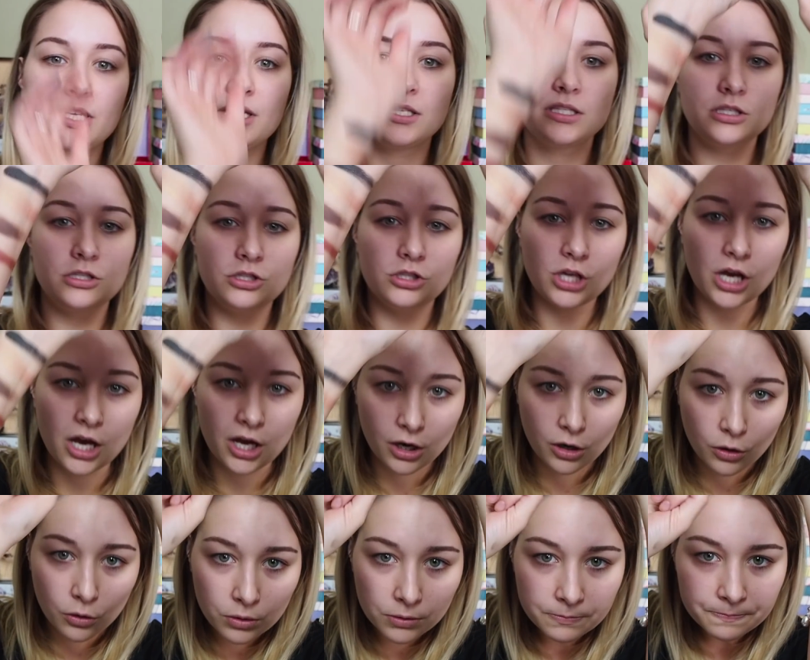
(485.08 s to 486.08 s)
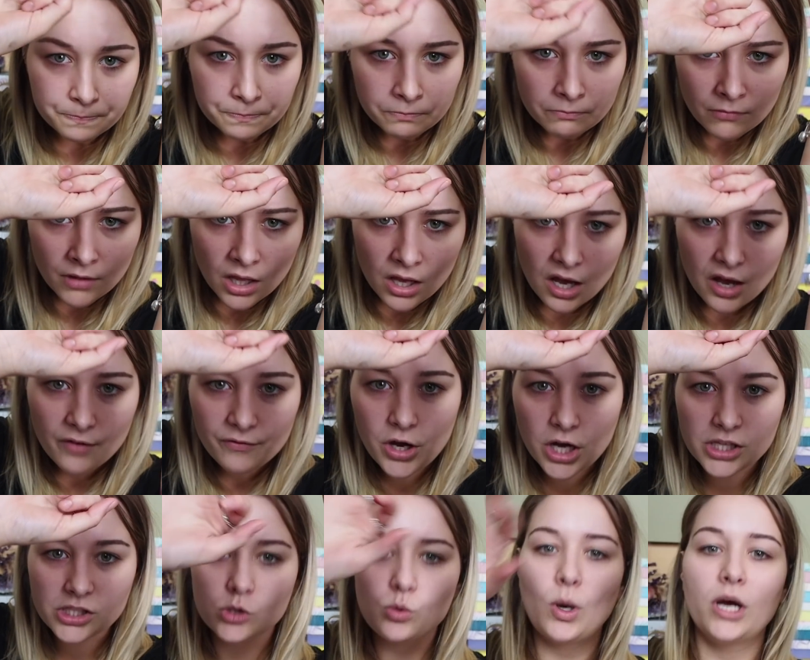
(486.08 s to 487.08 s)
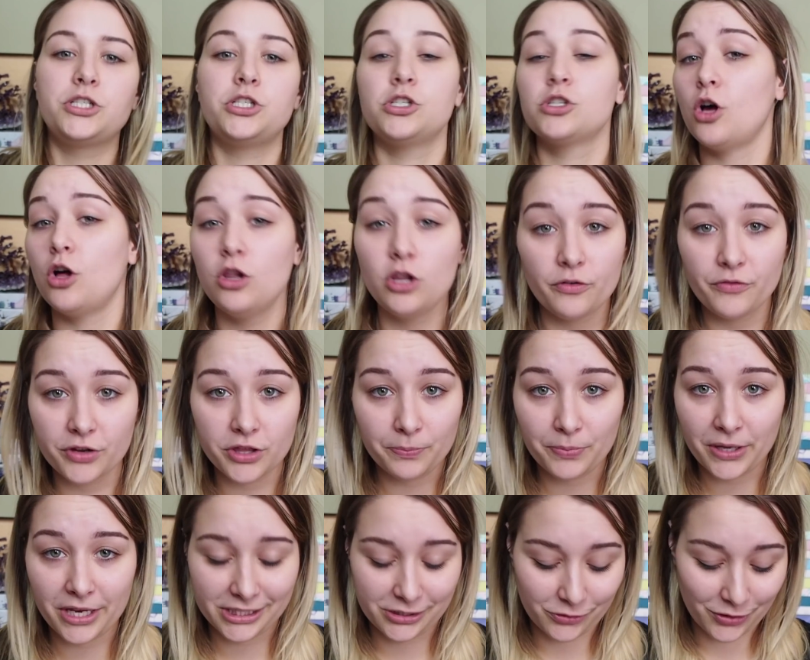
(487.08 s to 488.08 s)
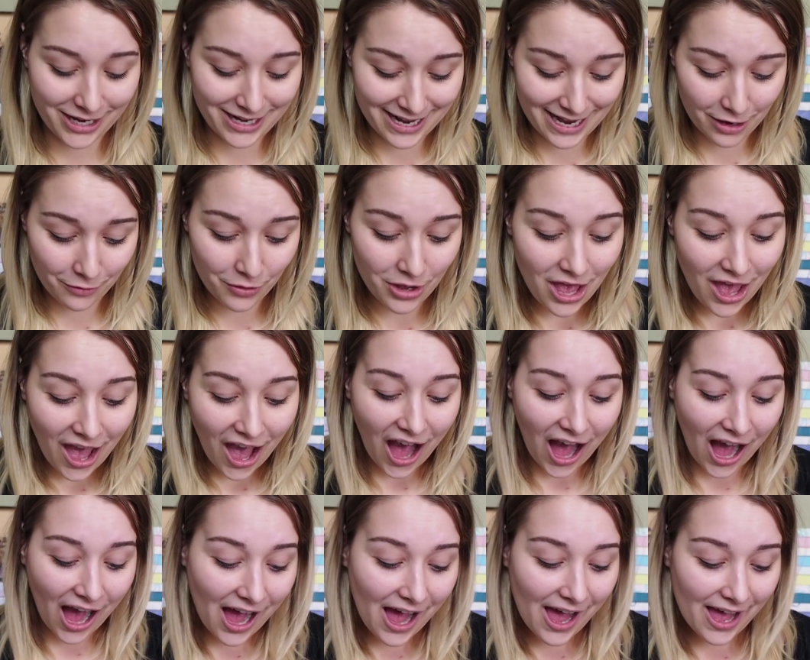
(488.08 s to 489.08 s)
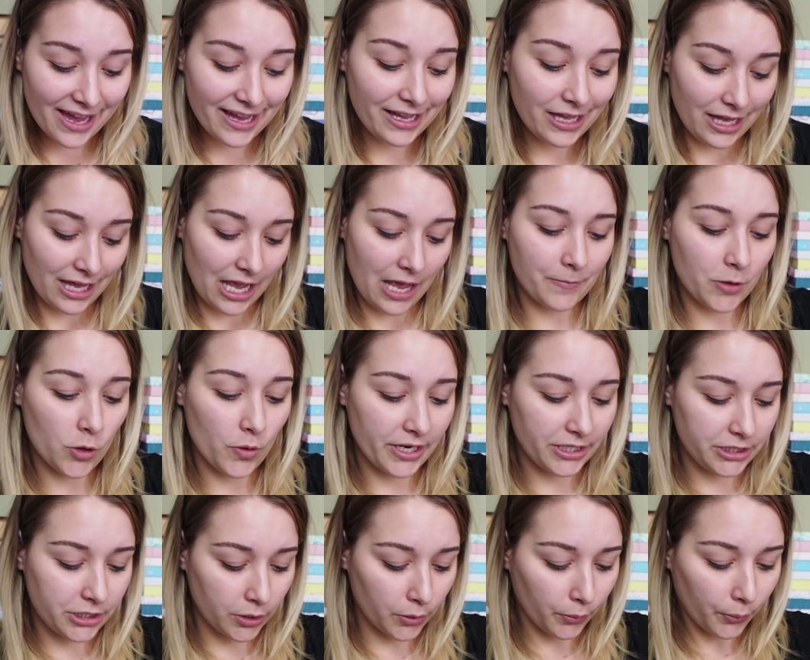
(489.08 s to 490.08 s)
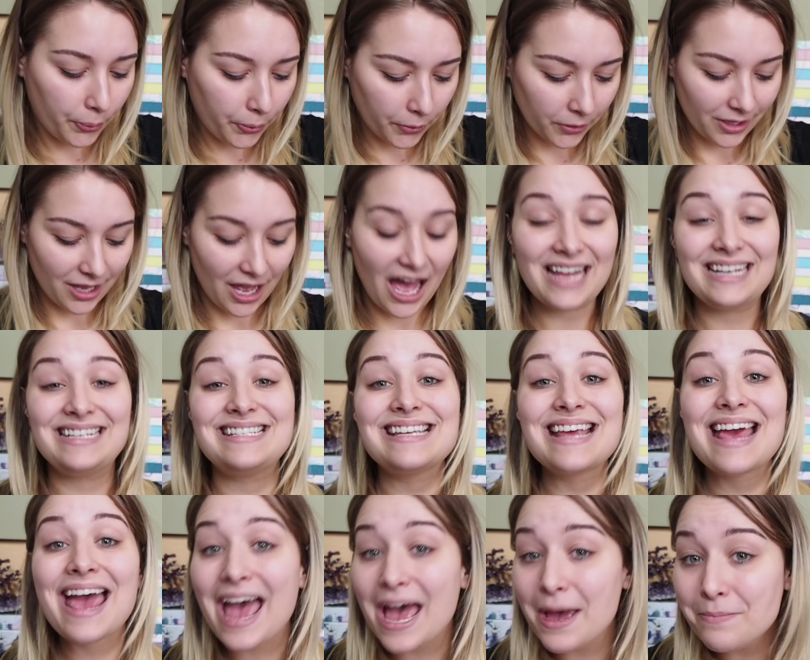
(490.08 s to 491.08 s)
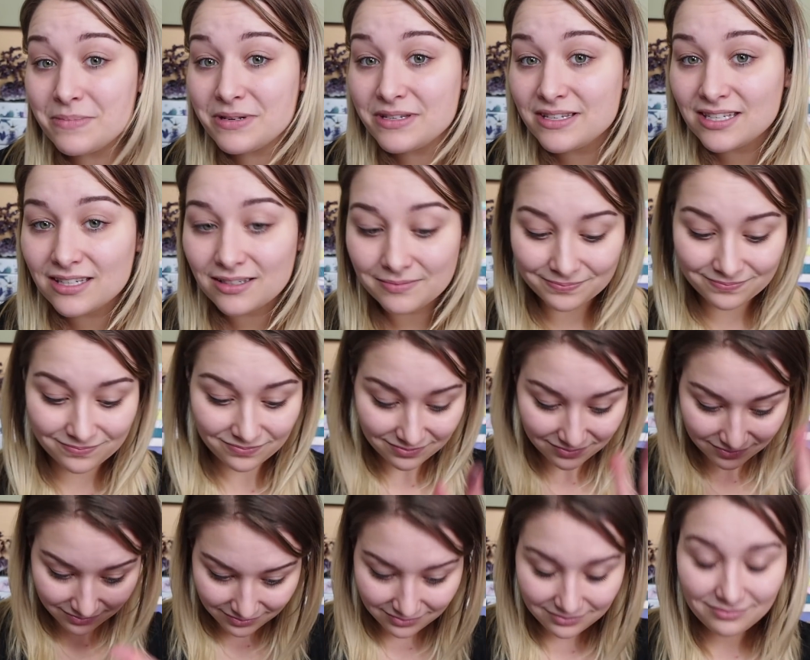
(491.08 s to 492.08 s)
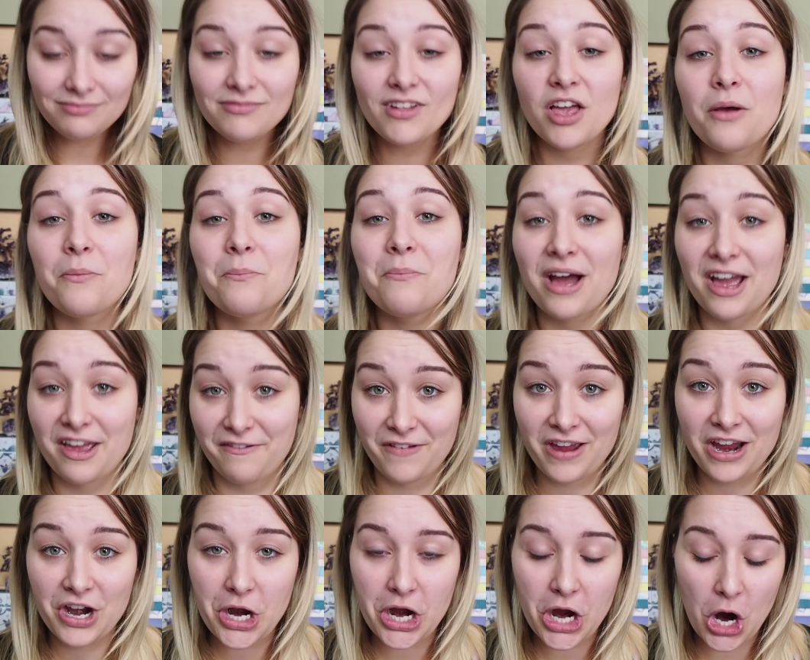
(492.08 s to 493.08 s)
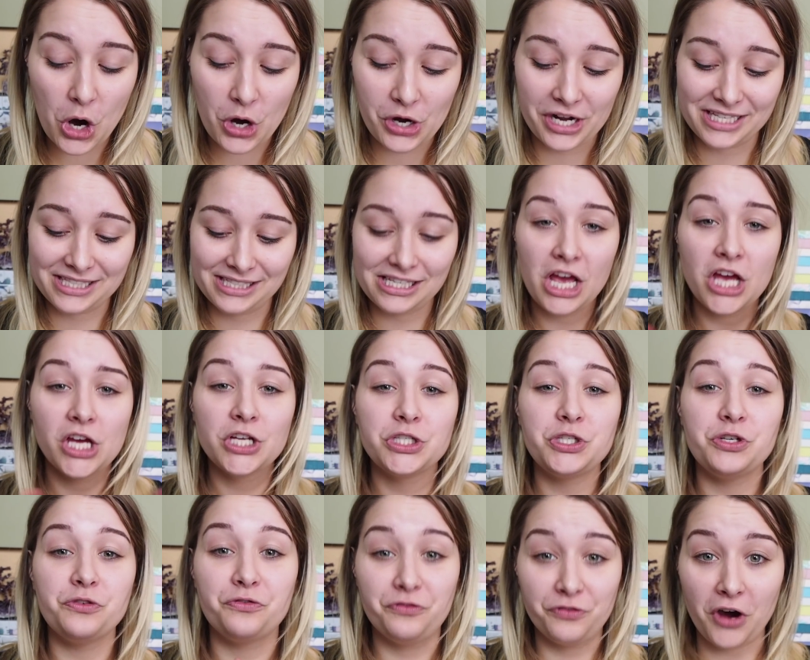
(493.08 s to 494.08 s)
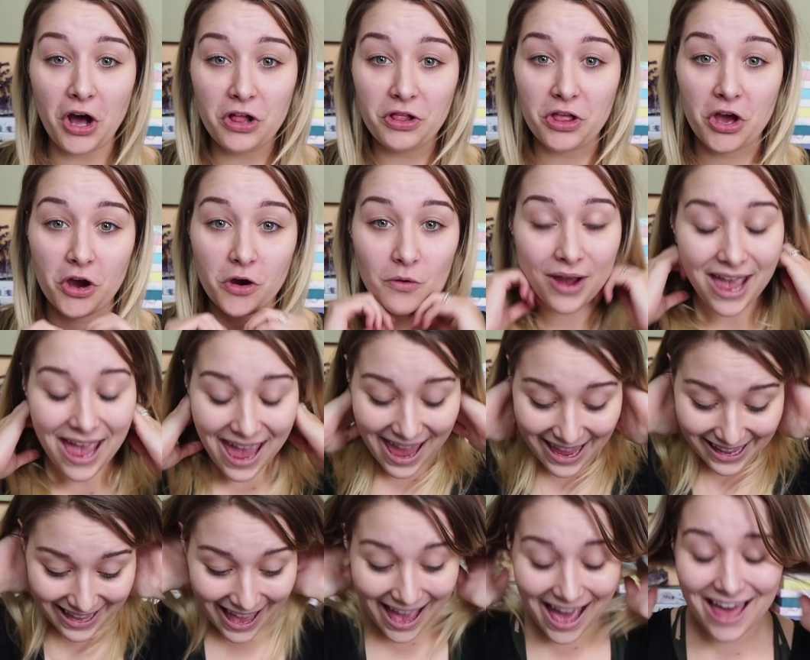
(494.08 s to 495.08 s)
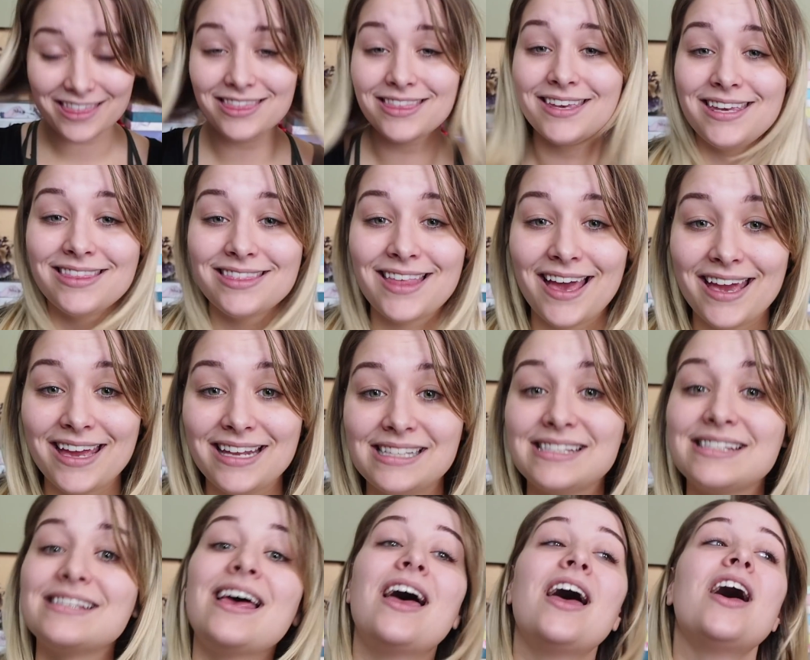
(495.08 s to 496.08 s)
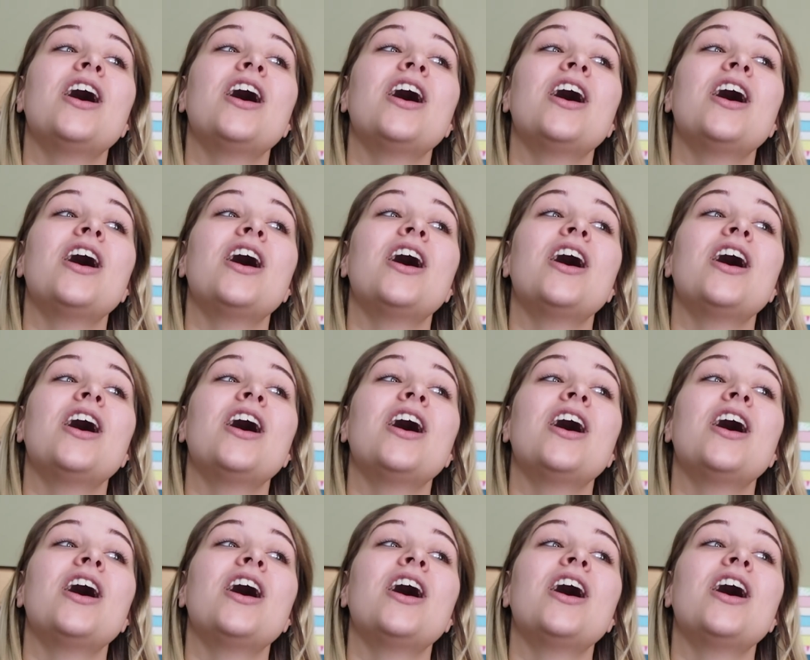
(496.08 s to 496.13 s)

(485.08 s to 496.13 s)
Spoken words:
So, got swatches all over the place right now. I am going to attempt my very hardest to follow a Kathleenlights